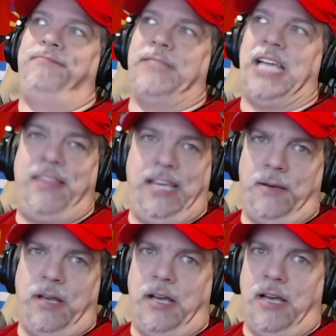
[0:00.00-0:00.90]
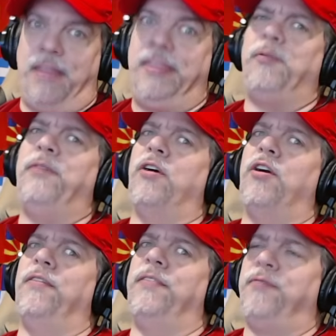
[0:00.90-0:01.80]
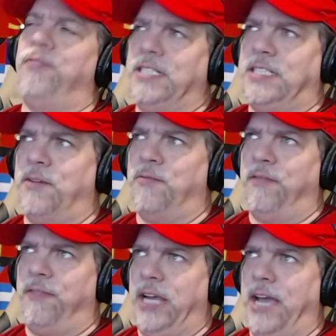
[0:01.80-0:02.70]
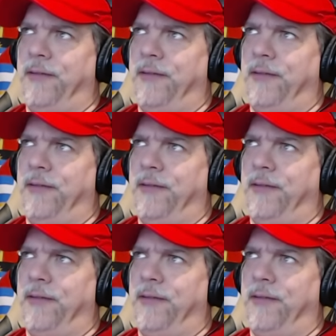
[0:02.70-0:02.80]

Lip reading: I think we've heard of the French Riviera.